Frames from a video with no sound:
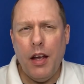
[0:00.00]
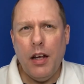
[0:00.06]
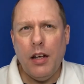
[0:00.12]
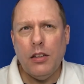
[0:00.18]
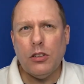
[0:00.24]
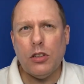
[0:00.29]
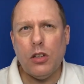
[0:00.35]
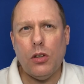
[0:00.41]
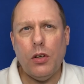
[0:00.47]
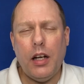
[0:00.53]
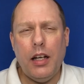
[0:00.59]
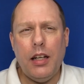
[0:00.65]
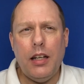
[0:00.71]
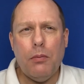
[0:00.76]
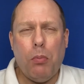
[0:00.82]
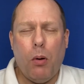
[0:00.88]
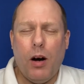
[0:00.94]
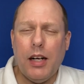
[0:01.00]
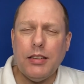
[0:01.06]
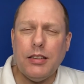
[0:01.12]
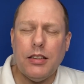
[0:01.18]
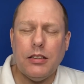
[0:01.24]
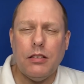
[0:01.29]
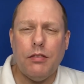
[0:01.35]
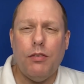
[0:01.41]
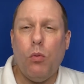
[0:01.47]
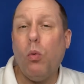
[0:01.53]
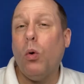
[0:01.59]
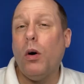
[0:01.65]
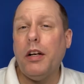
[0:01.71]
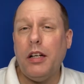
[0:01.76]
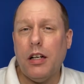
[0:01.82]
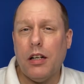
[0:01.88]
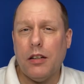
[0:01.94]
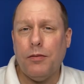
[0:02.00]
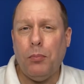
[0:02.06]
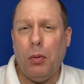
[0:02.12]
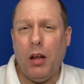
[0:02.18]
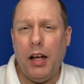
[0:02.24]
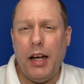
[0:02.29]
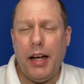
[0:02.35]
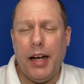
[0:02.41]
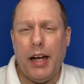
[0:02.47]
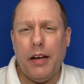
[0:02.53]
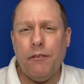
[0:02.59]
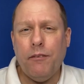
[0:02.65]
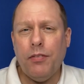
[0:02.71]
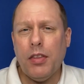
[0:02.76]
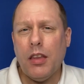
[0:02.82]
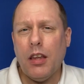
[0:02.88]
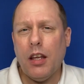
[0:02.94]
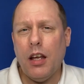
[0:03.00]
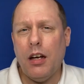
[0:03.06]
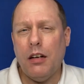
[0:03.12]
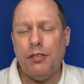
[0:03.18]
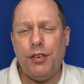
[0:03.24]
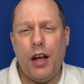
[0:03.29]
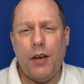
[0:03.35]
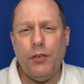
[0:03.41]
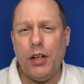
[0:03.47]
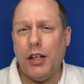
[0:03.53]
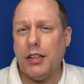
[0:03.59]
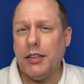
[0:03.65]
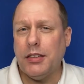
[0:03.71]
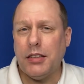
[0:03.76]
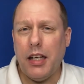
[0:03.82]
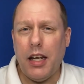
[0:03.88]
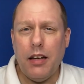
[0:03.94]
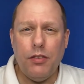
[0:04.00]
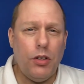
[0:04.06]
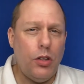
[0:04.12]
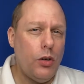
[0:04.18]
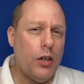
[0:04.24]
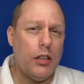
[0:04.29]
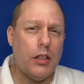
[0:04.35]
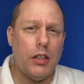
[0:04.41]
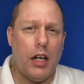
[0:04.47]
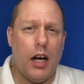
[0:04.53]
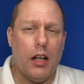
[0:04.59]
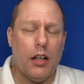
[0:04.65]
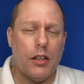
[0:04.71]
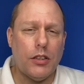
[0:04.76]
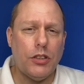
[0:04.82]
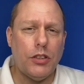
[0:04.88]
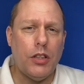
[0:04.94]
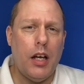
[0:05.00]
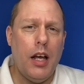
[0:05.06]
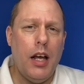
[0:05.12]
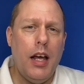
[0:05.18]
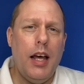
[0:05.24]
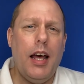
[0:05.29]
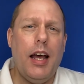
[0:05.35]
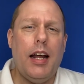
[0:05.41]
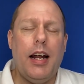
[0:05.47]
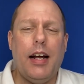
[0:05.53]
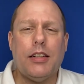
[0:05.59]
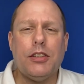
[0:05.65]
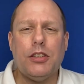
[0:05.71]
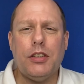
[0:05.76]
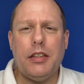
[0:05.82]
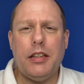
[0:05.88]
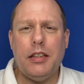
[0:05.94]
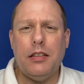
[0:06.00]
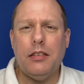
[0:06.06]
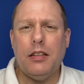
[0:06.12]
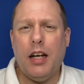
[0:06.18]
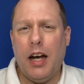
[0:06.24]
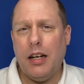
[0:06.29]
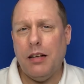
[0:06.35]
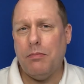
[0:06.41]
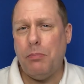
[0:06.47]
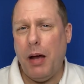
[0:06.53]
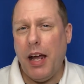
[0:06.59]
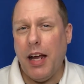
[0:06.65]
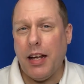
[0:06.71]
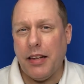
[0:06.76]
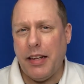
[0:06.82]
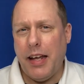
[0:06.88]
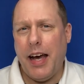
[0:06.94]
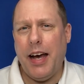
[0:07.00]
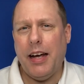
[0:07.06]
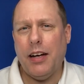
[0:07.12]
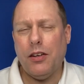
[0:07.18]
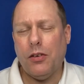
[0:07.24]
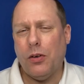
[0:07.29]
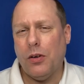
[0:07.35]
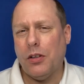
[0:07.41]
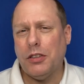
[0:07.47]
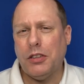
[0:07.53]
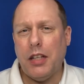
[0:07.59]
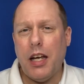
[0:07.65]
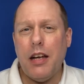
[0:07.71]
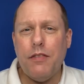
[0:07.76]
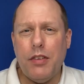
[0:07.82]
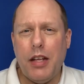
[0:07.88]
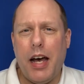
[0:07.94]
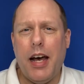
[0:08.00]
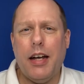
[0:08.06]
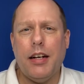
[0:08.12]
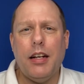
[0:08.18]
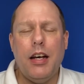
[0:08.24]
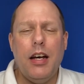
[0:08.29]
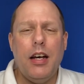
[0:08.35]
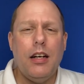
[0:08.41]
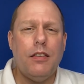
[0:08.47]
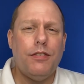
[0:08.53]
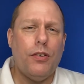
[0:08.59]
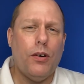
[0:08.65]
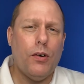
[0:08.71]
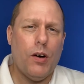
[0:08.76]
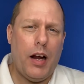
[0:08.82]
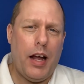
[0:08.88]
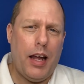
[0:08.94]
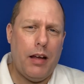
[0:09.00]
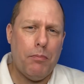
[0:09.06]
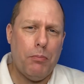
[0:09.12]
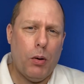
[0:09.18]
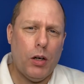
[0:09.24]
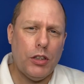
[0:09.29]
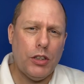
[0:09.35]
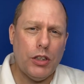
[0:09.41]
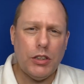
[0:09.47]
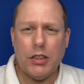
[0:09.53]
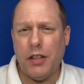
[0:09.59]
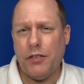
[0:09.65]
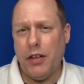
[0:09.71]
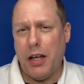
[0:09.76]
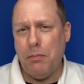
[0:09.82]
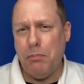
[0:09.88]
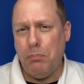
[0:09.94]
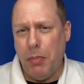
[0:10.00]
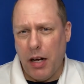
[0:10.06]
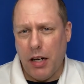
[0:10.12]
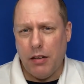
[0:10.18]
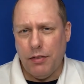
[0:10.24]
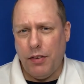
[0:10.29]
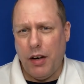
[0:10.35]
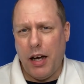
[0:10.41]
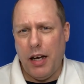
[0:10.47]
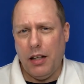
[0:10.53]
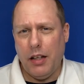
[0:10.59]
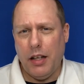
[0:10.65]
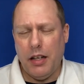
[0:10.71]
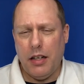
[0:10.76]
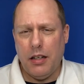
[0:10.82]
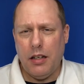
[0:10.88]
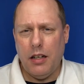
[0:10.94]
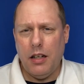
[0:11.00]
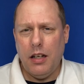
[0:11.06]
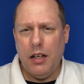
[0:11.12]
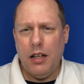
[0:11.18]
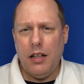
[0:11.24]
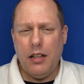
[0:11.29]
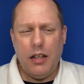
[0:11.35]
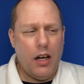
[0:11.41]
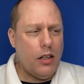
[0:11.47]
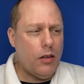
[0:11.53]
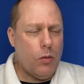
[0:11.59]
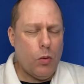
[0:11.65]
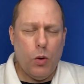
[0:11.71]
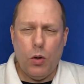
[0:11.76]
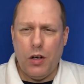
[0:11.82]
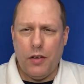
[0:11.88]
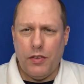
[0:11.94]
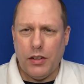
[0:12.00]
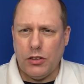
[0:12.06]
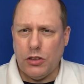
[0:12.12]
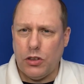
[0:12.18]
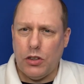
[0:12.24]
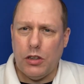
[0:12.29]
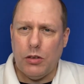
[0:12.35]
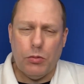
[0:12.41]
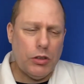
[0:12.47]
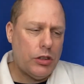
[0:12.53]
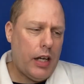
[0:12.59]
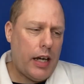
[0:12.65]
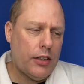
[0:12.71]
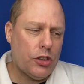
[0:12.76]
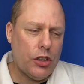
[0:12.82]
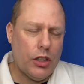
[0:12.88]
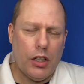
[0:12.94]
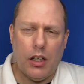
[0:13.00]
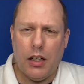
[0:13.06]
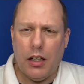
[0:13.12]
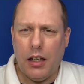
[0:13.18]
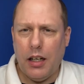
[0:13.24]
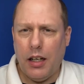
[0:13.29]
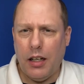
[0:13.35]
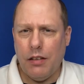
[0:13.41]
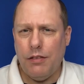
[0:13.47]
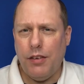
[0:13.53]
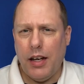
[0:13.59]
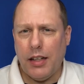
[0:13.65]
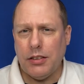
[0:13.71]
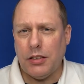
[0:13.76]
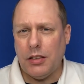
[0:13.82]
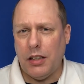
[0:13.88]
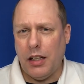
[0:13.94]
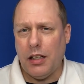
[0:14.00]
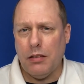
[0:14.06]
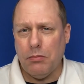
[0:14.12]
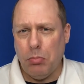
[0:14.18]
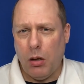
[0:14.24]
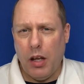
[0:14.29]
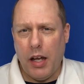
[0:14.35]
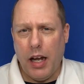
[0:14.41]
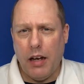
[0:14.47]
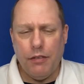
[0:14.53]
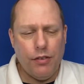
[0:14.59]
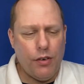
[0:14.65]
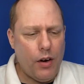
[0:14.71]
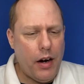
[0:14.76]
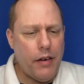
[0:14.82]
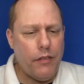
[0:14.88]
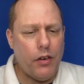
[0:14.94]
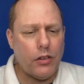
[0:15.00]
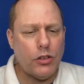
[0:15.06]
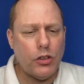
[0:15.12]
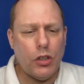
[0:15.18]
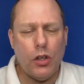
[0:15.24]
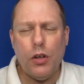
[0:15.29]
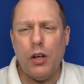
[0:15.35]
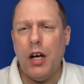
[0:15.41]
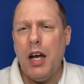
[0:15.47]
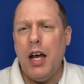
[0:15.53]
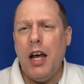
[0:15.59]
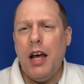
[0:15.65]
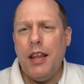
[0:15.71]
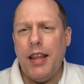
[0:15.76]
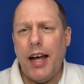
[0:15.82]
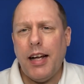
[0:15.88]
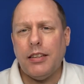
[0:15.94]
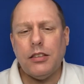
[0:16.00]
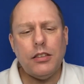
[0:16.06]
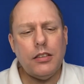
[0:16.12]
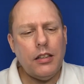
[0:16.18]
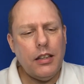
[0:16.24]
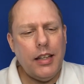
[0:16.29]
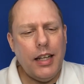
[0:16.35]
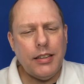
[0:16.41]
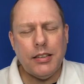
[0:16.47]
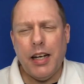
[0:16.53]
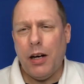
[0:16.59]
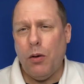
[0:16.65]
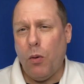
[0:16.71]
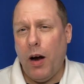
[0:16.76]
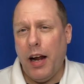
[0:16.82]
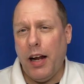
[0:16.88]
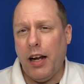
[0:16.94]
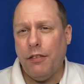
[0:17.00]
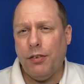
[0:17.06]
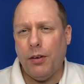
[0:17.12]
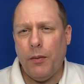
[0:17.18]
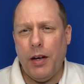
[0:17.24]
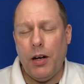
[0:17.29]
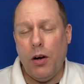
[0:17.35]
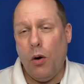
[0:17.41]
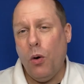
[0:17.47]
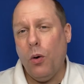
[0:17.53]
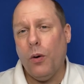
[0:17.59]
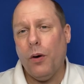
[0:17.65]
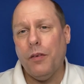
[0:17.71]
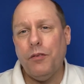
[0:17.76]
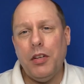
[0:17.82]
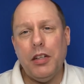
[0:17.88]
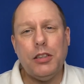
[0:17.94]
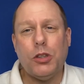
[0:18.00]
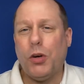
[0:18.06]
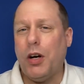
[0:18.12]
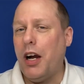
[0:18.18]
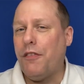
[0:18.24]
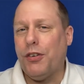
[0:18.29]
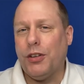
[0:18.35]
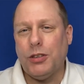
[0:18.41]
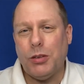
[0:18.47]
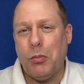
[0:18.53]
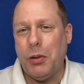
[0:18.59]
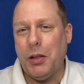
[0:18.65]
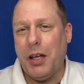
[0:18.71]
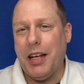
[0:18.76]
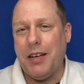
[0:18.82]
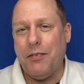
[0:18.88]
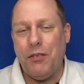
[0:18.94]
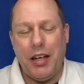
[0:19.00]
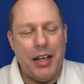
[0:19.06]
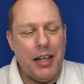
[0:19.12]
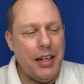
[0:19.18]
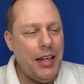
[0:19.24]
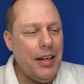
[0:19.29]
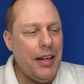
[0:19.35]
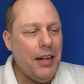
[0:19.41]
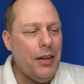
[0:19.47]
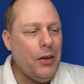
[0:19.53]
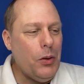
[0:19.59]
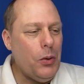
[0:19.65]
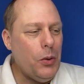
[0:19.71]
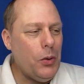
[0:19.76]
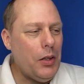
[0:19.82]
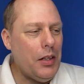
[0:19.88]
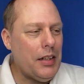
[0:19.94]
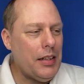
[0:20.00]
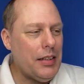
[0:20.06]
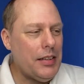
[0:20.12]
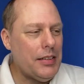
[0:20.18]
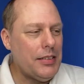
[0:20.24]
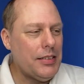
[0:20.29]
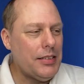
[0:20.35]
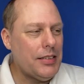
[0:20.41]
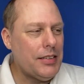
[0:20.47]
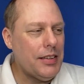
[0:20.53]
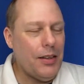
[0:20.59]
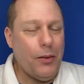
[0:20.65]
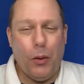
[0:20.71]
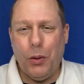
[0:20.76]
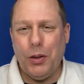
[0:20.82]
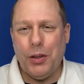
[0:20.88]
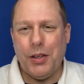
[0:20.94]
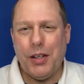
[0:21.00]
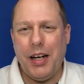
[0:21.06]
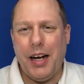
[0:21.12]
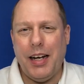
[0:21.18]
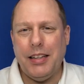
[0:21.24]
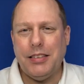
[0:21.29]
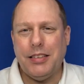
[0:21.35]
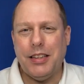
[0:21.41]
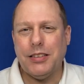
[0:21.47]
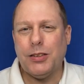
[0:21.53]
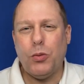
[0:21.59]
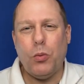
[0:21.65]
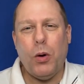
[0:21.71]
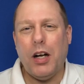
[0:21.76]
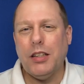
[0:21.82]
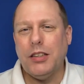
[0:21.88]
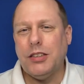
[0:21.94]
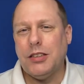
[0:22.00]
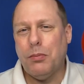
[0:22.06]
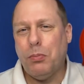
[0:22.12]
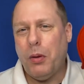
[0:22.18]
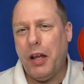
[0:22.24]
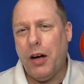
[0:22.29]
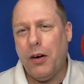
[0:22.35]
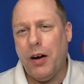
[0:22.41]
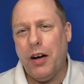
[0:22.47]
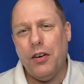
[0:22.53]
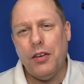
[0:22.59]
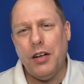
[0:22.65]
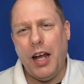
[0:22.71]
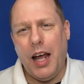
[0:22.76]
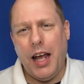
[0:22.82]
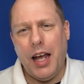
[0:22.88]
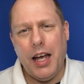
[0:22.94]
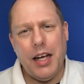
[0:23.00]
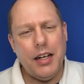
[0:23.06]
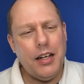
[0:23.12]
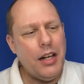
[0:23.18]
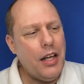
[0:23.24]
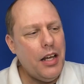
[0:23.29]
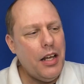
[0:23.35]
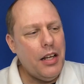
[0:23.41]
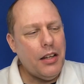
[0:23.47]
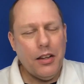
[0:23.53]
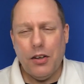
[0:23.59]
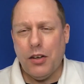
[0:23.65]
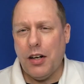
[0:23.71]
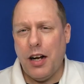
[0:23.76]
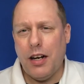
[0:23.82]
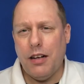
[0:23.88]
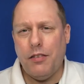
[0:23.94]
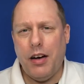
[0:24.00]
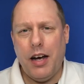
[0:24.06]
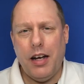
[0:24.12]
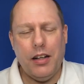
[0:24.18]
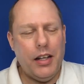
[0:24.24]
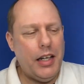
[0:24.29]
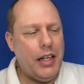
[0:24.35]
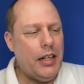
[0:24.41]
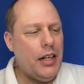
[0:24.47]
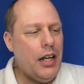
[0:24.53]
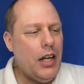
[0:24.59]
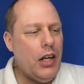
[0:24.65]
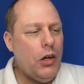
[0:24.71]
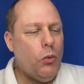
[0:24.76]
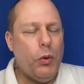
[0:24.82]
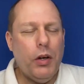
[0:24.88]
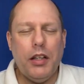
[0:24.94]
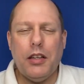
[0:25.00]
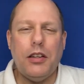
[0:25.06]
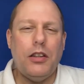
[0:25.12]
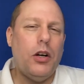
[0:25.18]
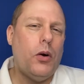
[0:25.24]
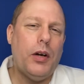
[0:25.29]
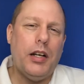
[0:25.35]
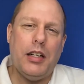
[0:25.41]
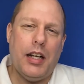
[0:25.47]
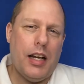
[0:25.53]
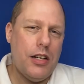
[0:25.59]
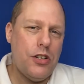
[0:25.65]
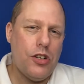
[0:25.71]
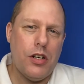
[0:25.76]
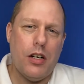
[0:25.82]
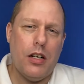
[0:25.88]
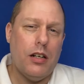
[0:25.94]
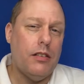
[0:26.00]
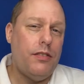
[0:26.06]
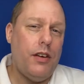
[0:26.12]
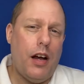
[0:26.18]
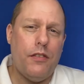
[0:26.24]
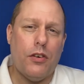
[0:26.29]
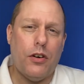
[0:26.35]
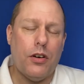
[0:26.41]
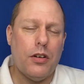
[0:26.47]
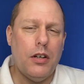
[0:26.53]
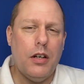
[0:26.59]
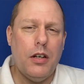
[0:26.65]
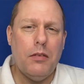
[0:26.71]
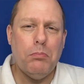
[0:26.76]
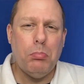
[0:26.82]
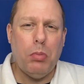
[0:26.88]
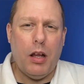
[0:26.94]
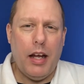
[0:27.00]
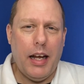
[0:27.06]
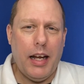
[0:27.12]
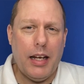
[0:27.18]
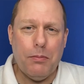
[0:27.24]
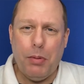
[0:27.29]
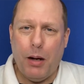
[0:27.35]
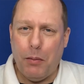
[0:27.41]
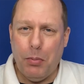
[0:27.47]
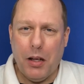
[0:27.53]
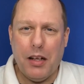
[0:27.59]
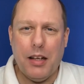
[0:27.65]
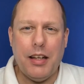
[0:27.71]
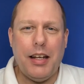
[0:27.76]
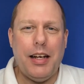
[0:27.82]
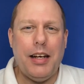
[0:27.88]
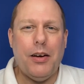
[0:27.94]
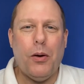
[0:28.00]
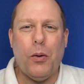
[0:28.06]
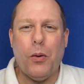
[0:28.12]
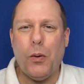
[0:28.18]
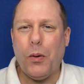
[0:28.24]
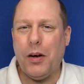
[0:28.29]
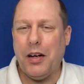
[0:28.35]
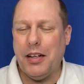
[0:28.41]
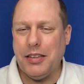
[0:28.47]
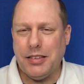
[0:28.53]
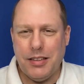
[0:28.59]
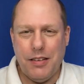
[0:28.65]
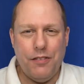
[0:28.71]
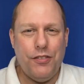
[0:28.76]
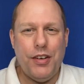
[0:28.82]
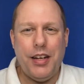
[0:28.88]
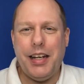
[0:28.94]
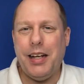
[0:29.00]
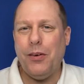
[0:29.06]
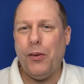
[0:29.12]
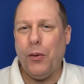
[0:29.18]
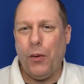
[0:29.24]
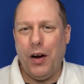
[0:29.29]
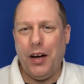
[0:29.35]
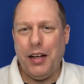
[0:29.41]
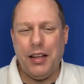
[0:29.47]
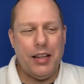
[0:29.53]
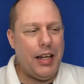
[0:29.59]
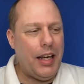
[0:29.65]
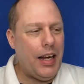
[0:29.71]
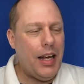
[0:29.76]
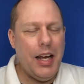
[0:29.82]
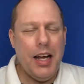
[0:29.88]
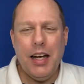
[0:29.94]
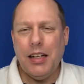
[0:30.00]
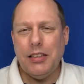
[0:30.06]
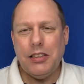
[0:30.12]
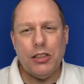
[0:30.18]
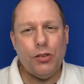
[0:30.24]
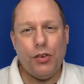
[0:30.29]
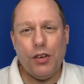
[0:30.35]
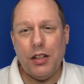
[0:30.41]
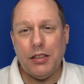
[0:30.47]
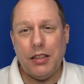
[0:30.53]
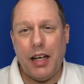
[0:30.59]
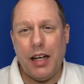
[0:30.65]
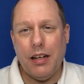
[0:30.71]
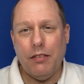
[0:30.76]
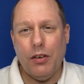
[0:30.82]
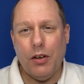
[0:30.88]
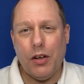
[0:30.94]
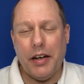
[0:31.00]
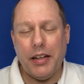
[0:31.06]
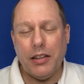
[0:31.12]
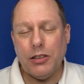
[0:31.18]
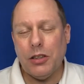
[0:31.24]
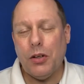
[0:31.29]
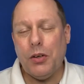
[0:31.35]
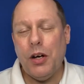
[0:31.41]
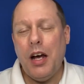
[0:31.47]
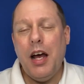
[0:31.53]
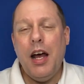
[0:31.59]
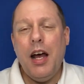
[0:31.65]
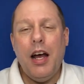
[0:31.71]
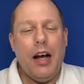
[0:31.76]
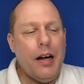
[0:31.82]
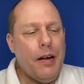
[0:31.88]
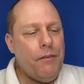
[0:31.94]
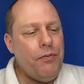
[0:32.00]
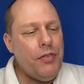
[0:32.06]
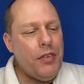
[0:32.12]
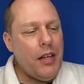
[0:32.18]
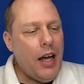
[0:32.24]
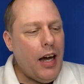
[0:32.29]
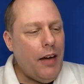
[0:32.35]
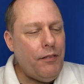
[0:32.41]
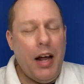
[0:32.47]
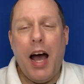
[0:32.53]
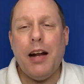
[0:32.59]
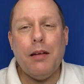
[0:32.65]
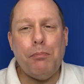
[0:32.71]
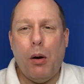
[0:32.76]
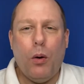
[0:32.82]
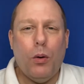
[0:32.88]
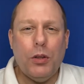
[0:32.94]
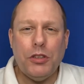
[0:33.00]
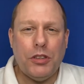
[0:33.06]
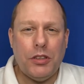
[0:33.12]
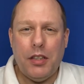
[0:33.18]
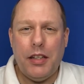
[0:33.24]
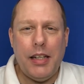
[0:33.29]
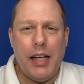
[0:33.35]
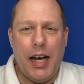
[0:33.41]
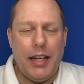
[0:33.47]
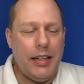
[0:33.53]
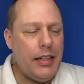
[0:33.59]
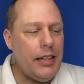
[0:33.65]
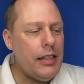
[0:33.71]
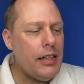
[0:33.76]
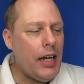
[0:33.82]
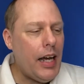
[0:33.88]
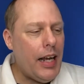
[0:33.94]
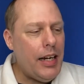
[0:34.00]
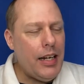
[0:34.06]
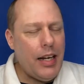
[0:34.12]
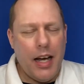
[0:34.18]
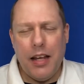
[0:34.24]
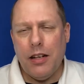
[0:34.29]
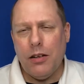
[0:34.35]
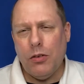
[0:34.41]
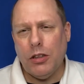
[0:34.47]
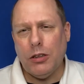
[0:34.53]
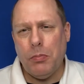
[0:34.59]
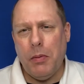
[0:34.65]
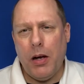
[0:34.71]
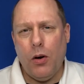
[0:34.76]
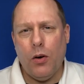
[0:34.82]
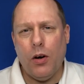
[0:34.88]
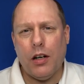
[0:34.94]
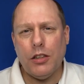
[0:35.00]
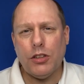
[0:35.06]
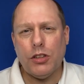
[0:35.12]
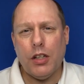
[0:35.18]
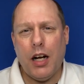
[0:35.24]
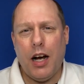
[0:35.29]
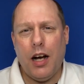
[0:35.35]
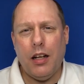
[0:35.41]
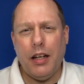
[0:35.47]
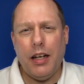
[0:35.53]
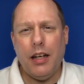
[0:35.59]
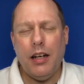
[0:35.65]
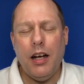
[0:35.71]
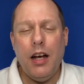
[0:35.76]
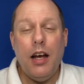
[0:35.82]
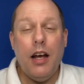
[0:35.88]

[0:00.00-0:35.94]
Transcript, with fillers: So in the process of one year of playing, a family could save $200 and actually kind of bank that or save that for a purchase of a better violin down the road if the student was actually going to invest in playing forever. So that's that's kind of where I come from it or it's great for someone like me who is older and just wants to play around and learn on a violin with no intention of ever playing it publicly or in a symphony or anything just for the sake of learning. So um, I'm not opposed to the idea, and neither was my orchestra colleague.